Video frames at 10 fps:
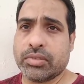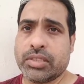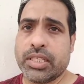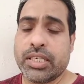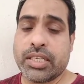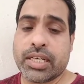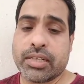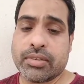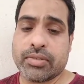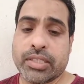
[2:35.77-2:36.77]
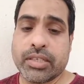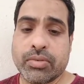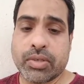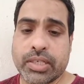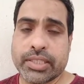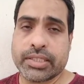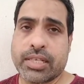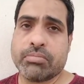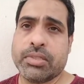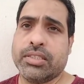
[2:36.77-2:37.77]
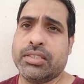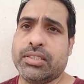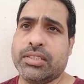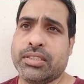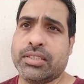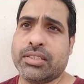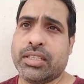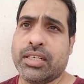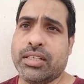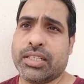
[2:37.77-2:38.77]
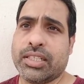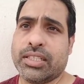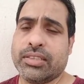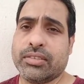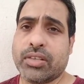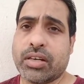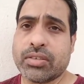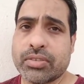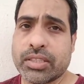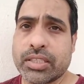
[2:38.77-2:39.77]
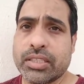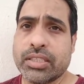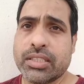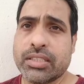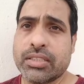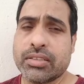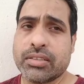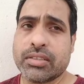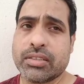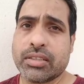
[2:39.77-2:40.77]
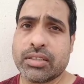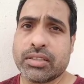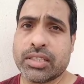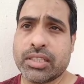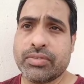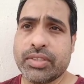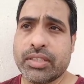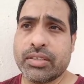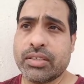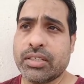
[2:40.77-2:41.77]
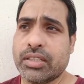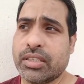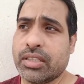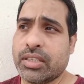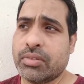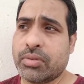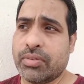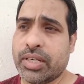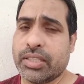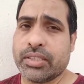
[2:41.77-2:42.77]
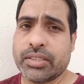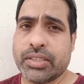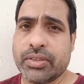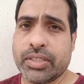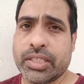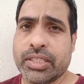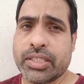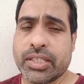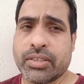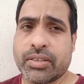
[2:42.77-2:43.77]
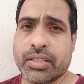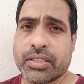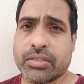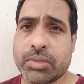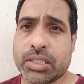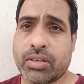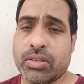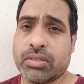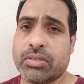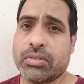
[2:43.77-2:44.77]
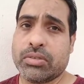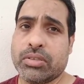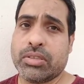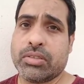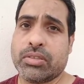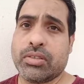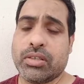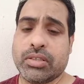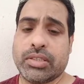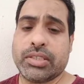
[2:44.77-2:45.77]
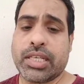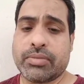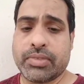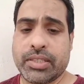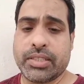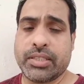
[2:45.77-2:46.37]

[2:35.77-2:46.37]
real world examples. Okay, not only he will provide the theoretical knowledge, but also the concept.